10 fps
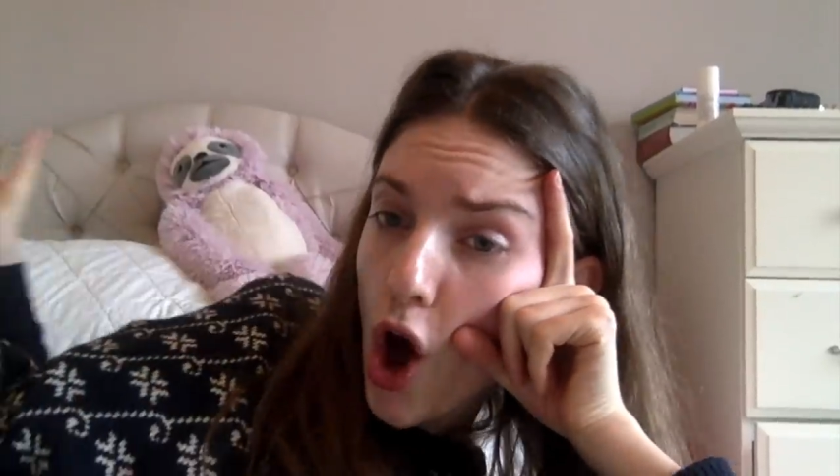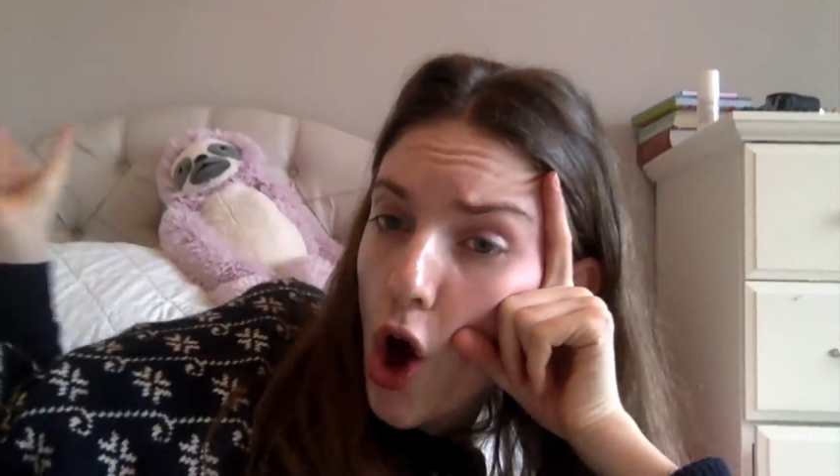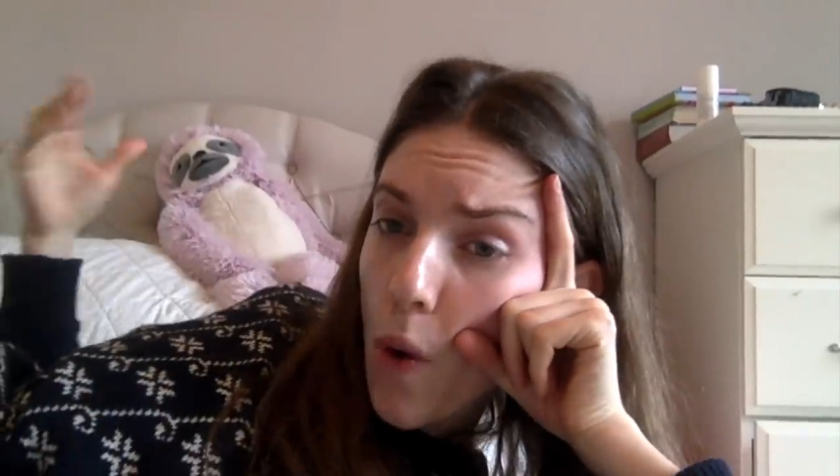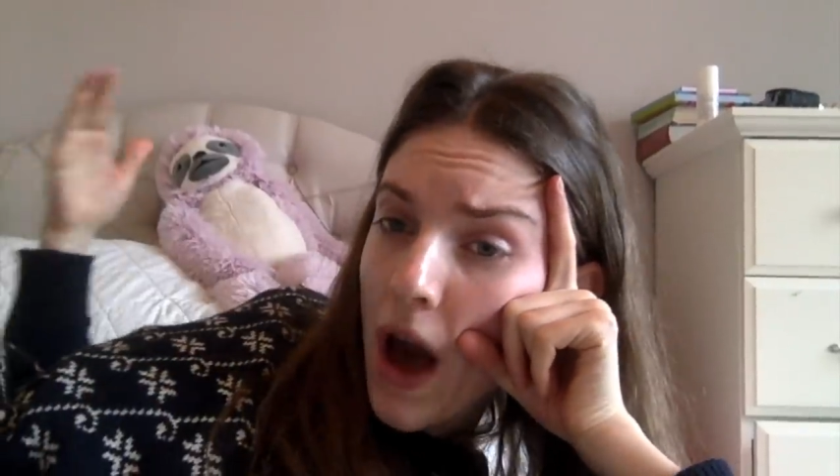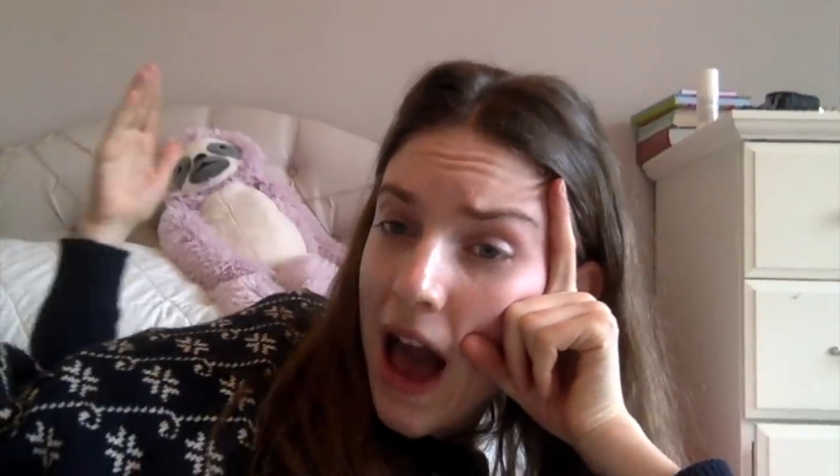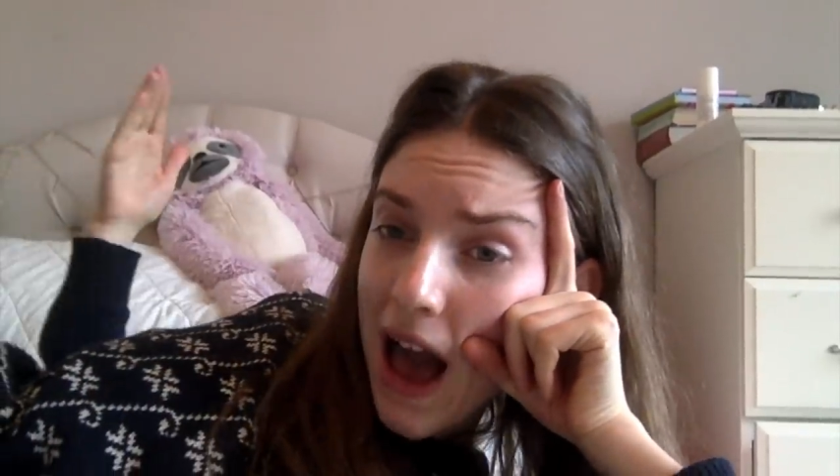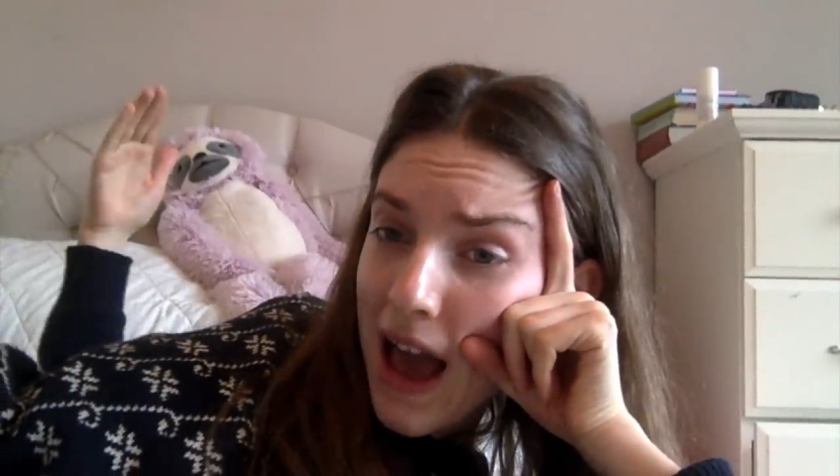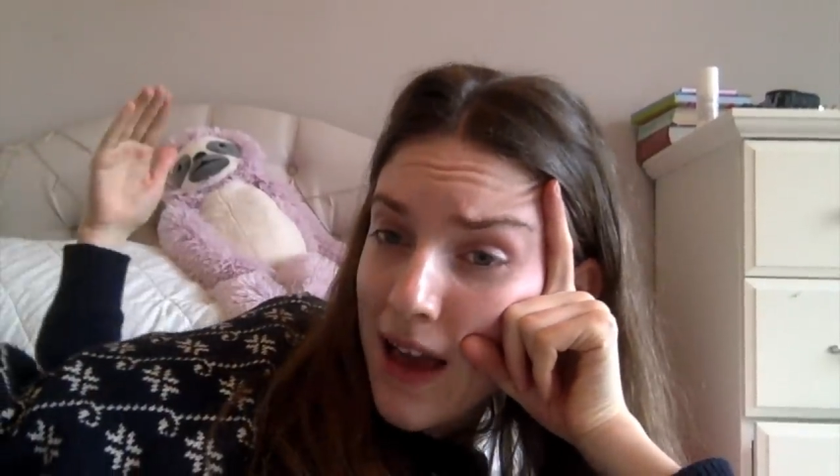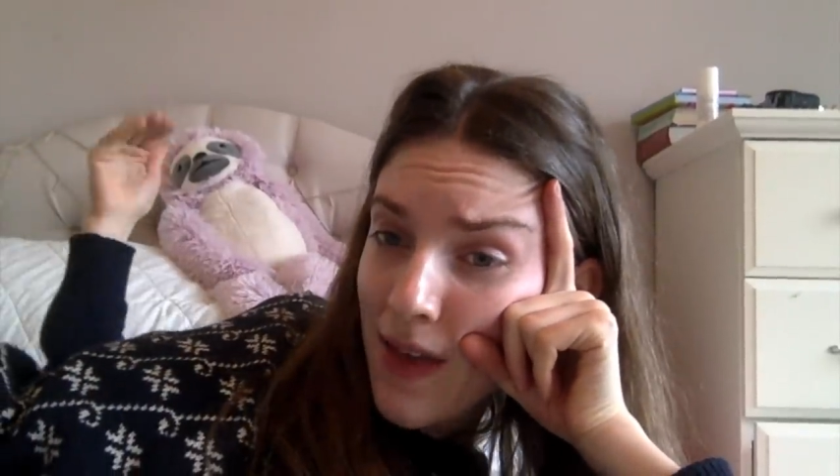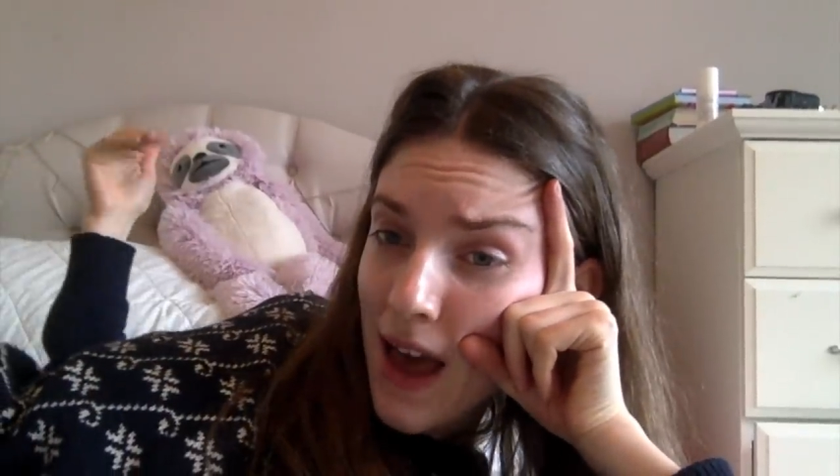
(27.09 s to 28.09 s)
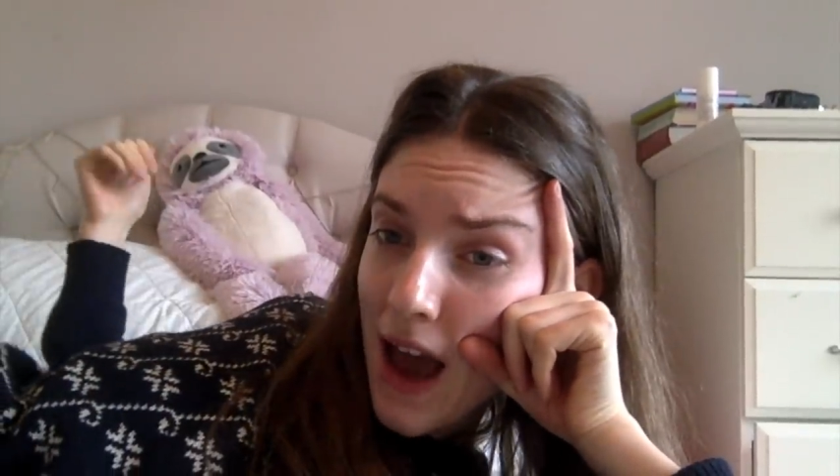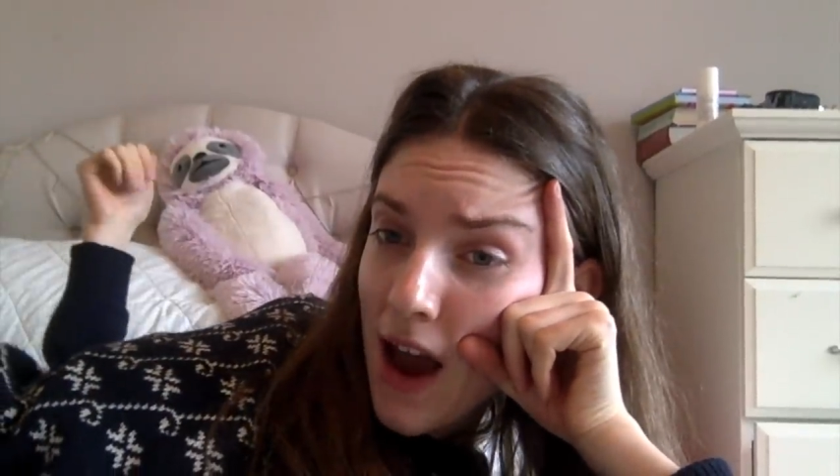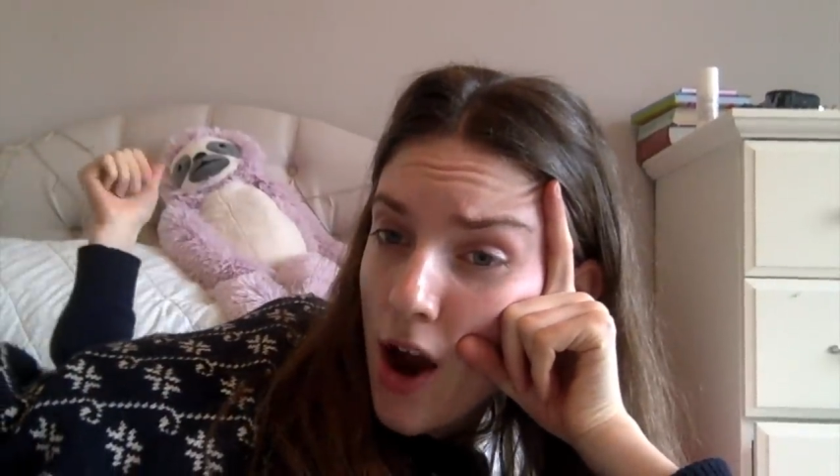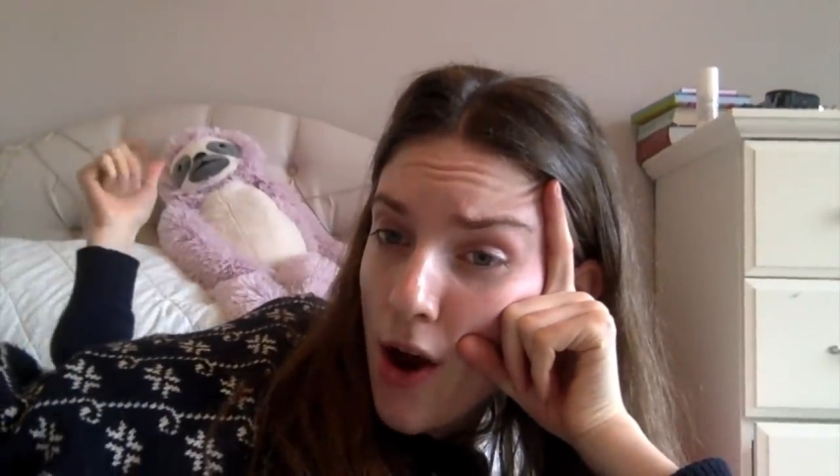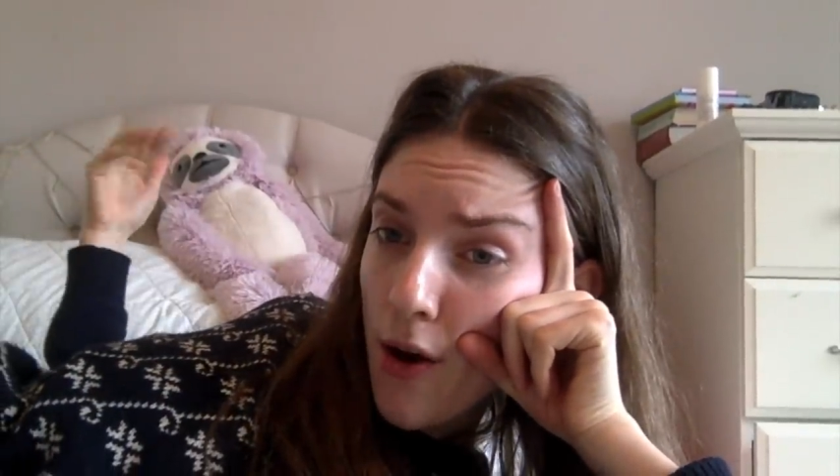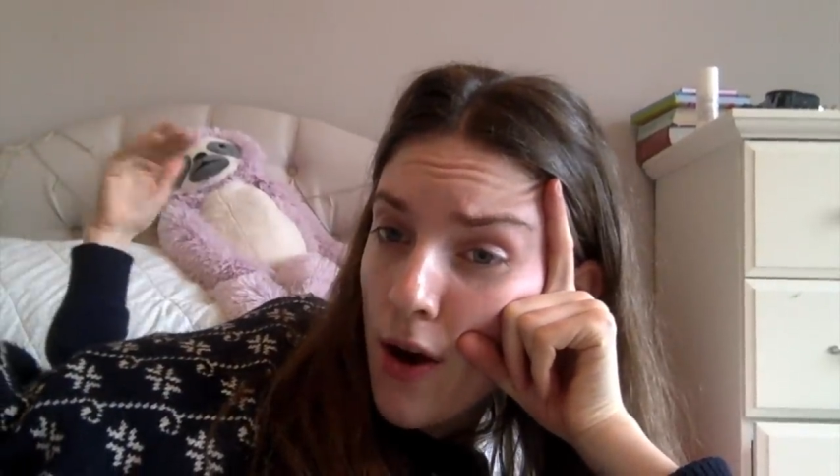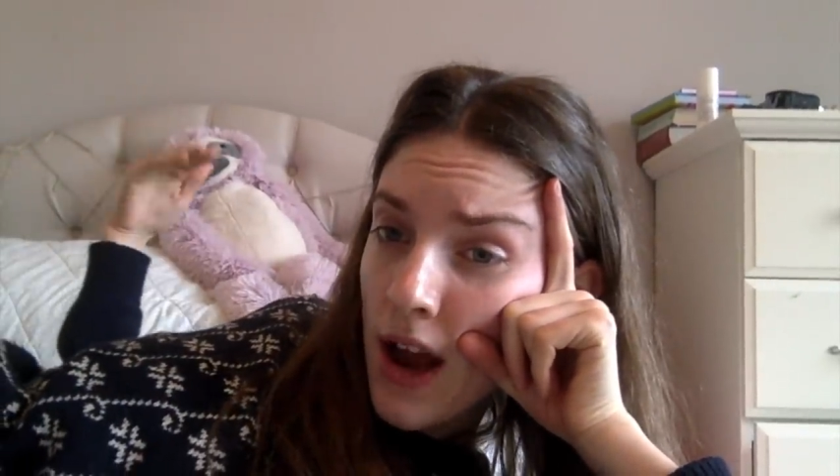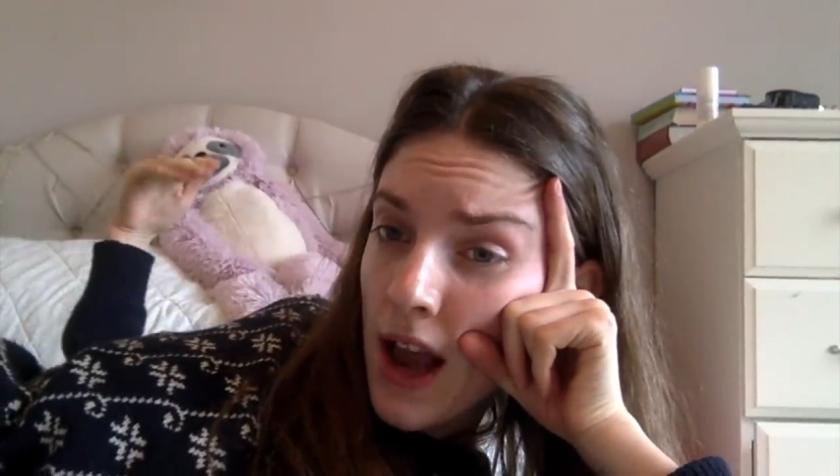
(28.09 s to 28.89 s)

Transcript: Oh, hi there.